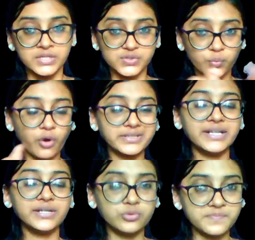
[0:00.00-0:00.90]
So what
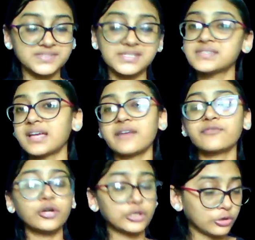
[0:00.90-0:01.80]
I do, since I have
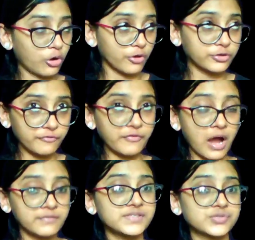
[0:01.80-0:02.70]
got lot of
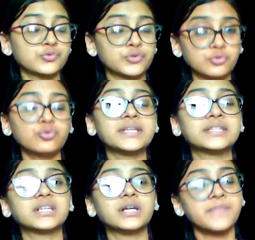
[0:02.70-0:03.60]
hours to do
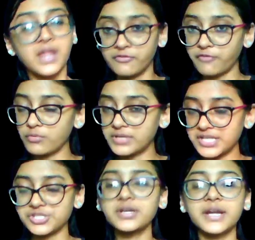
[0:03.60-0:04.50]
in the
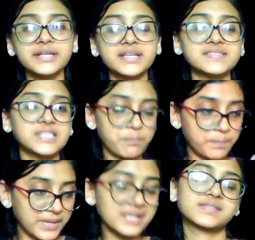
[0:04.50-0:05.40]
foundation and
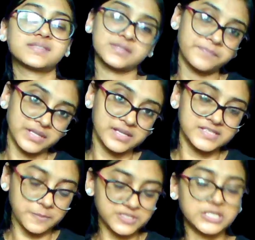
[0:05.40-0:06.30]
NTSE plus
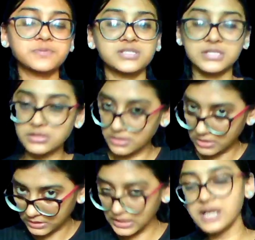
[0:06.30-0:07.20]
subscription
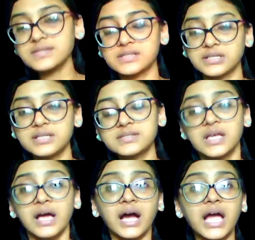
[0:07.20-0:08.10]
classes,